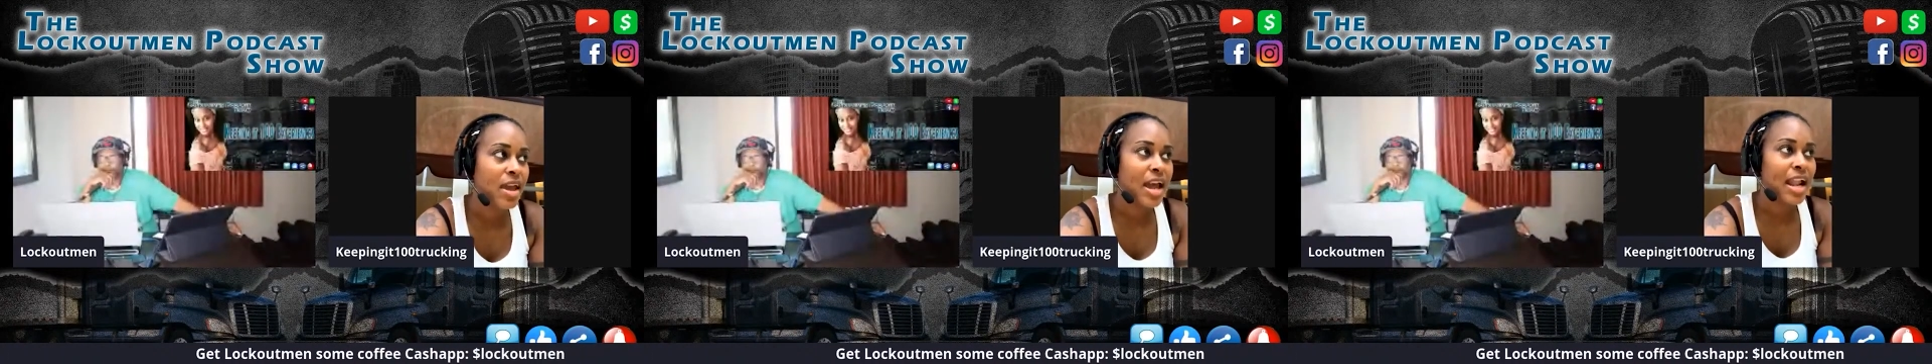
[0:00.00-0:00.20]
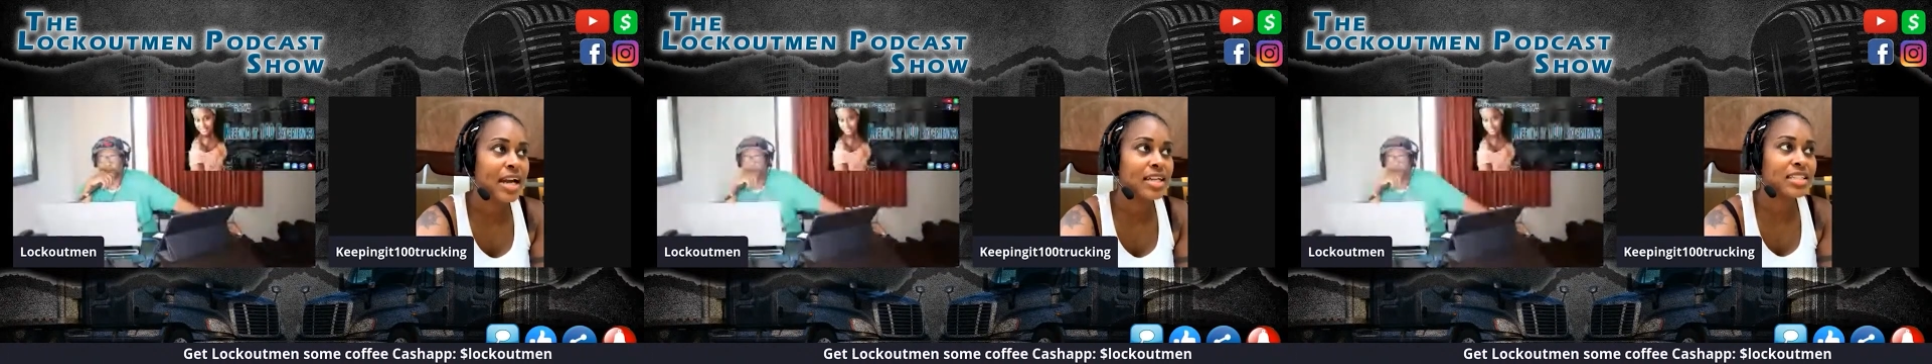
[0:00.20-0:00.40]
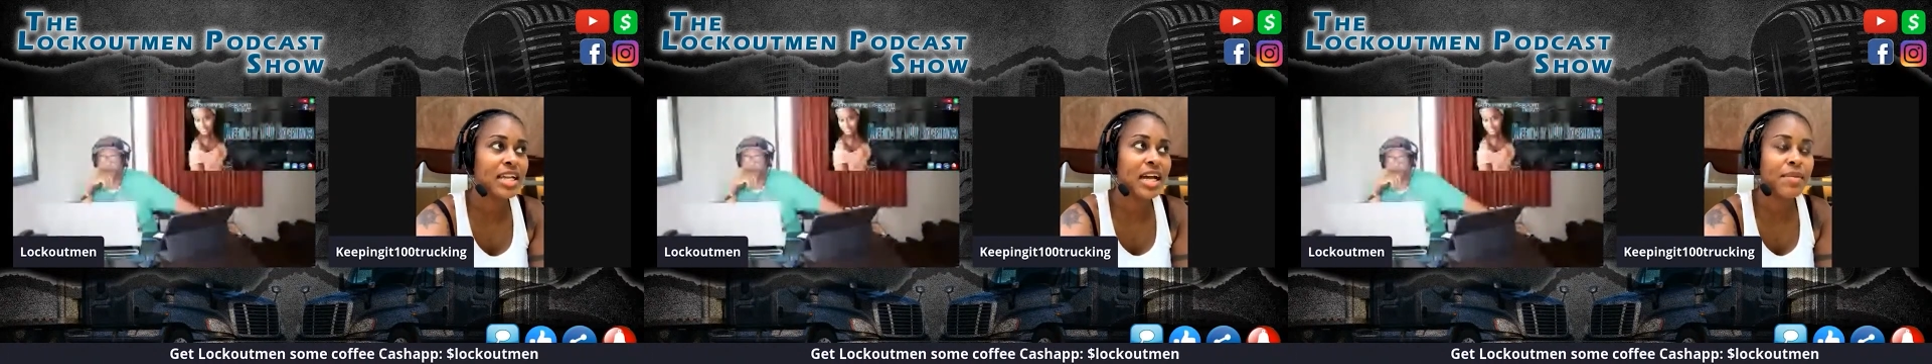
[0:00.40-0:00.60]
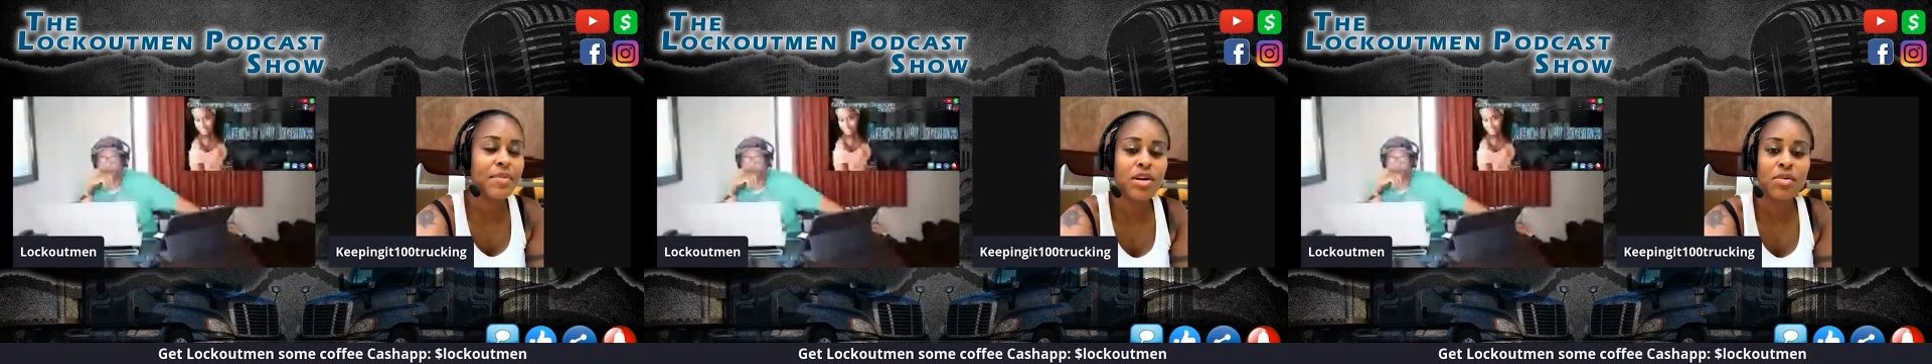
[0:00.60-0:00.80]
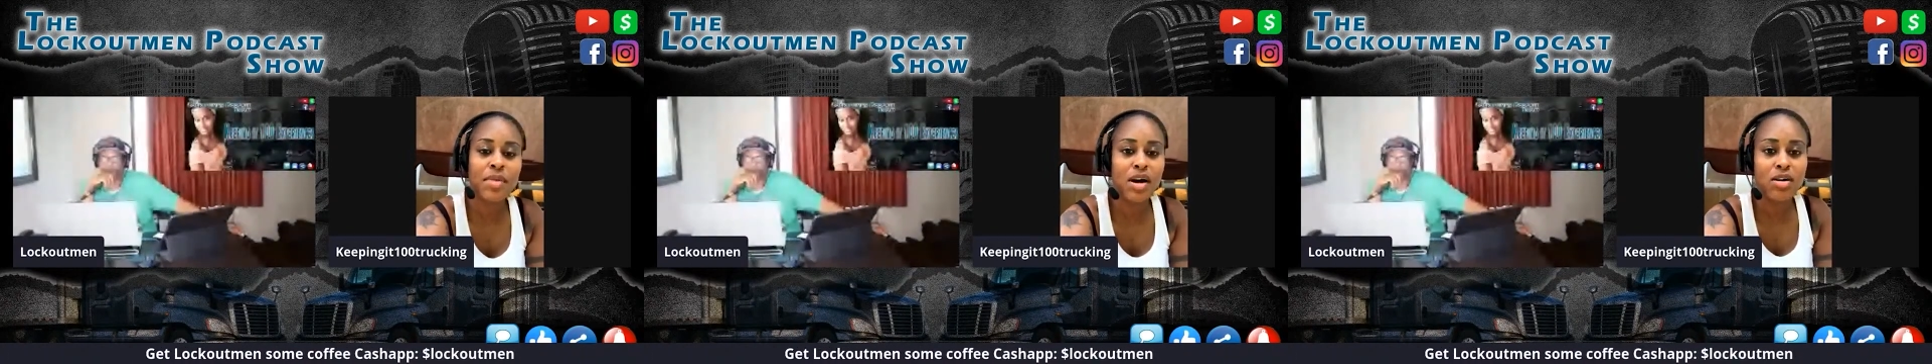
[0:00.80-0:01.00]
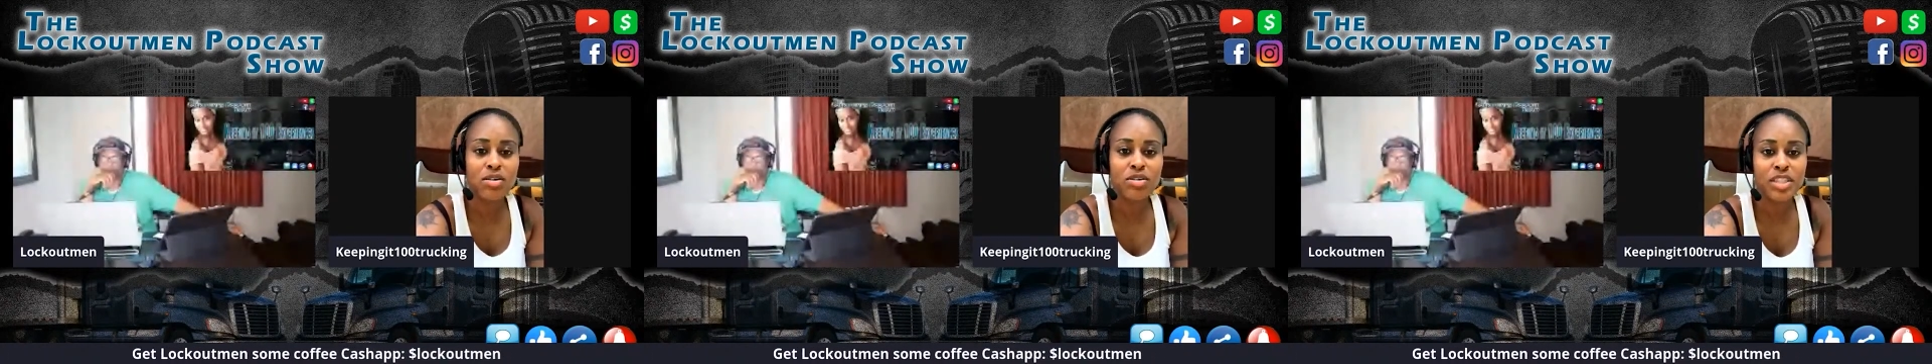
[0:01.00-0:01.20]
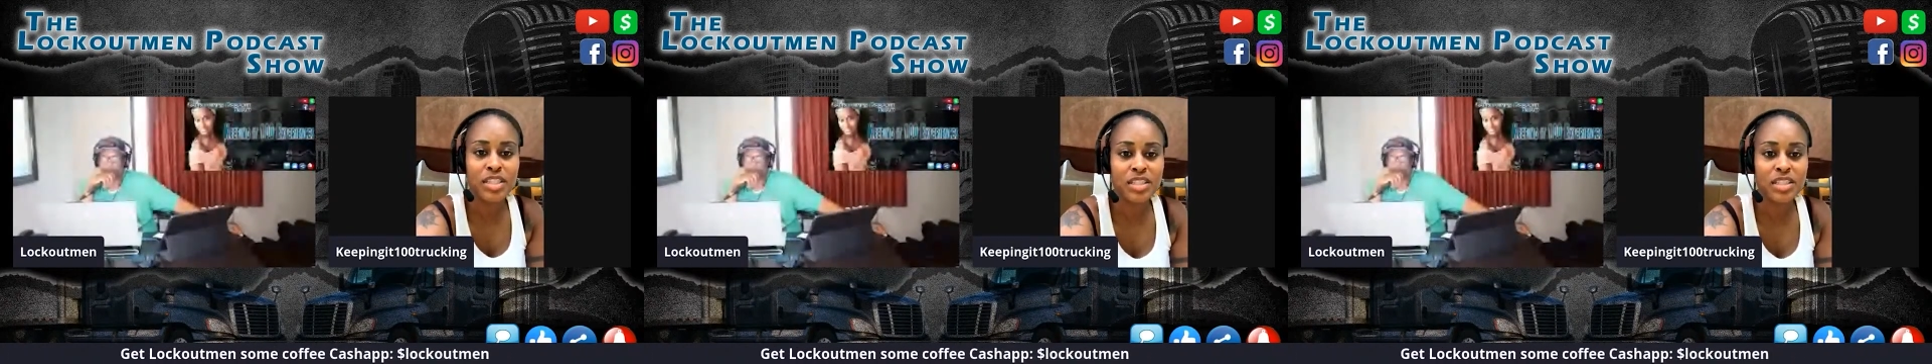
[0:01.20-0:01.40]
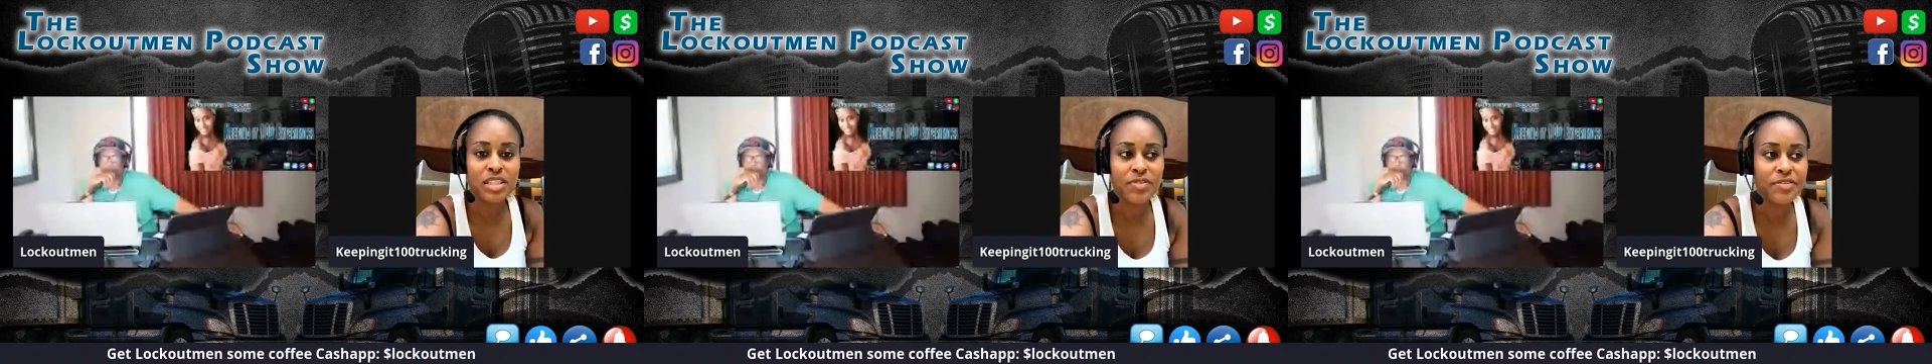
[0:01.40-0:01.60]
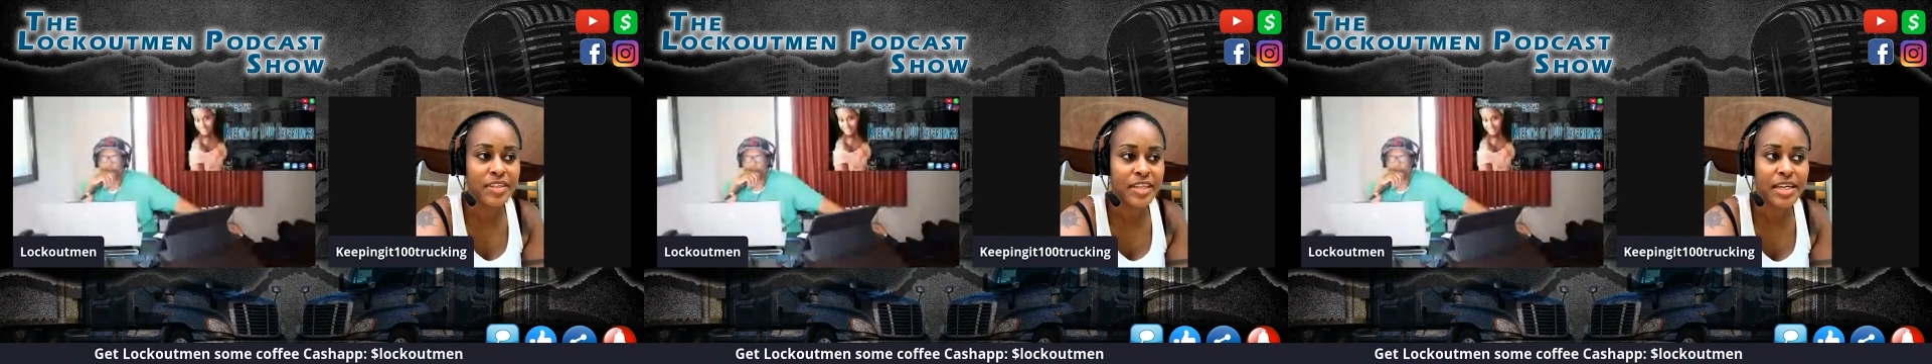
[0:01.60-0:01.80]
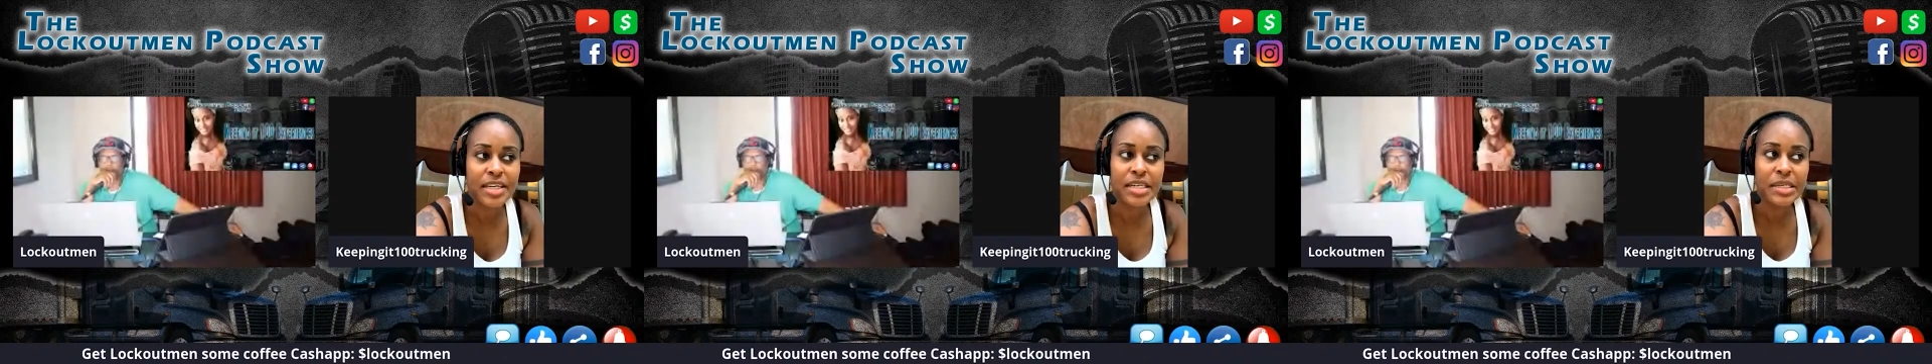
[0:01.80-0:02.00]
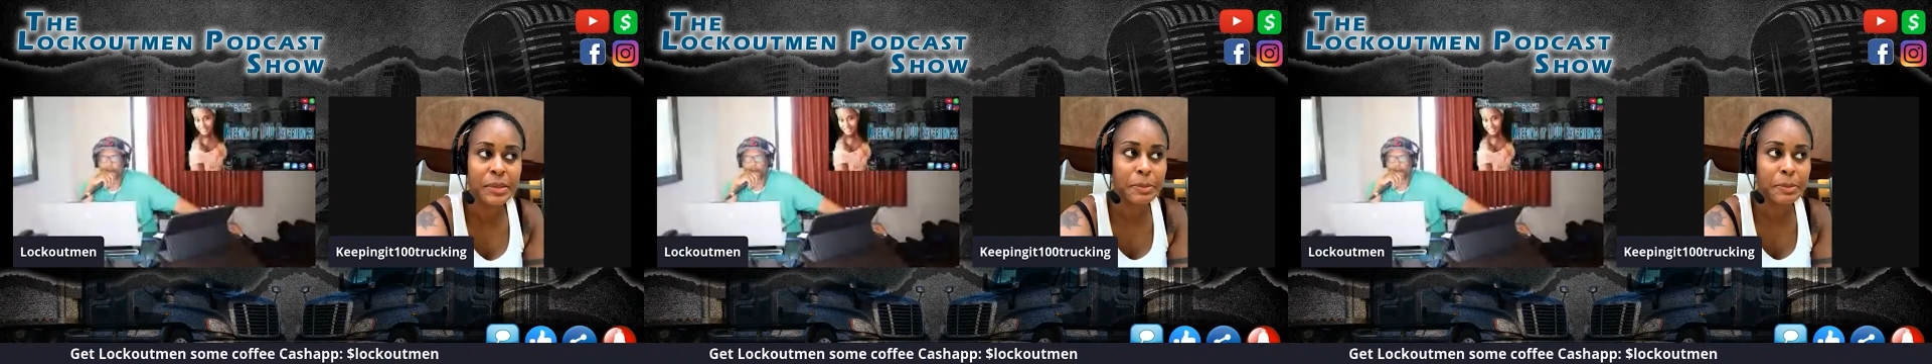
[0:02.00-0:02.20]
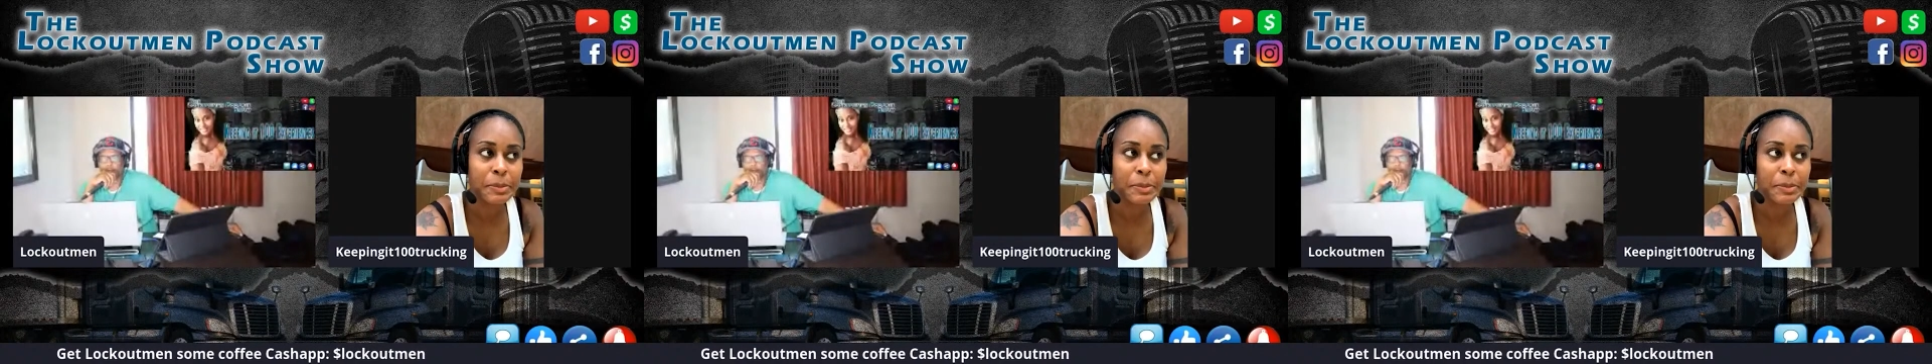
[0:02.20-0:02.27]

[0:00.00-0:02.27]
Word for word: Like I said, I've been on my own since fifteen.